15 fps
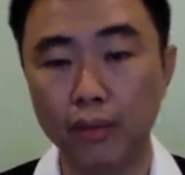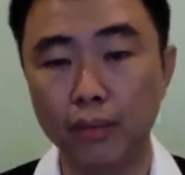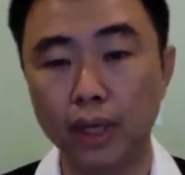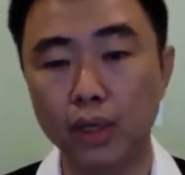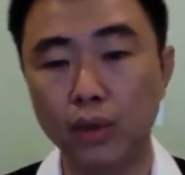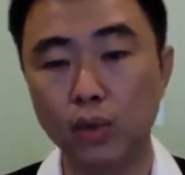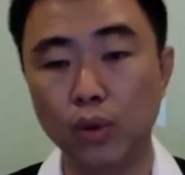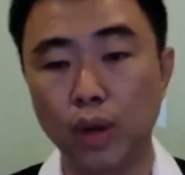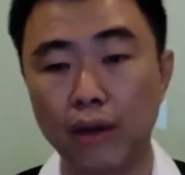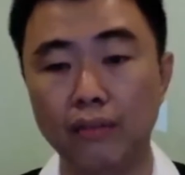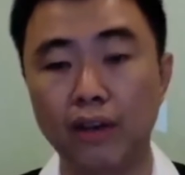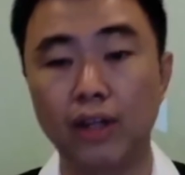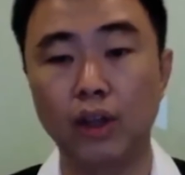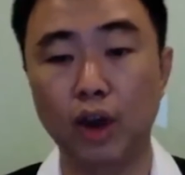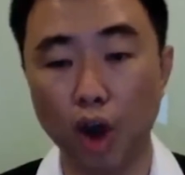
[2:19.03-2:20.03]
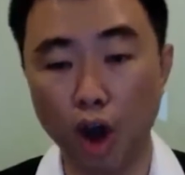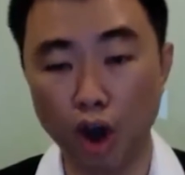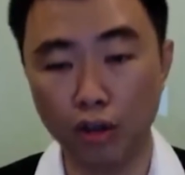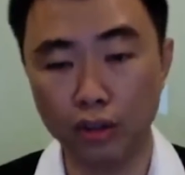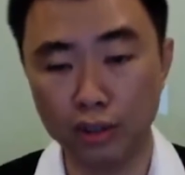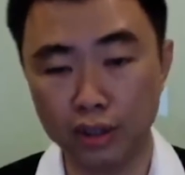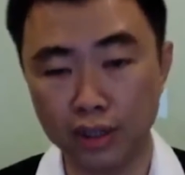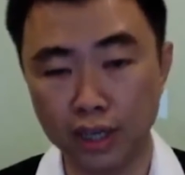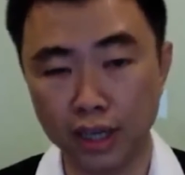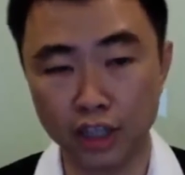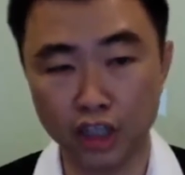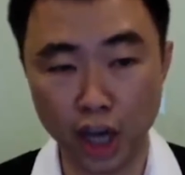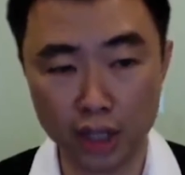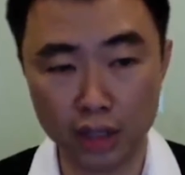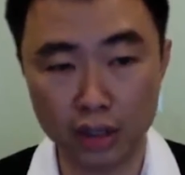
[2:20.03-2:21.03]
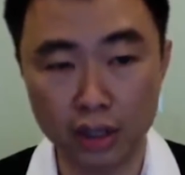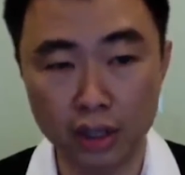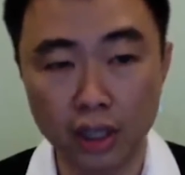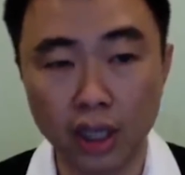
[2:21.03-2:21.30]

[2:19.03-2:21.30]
anybody who have an ox inside the chart,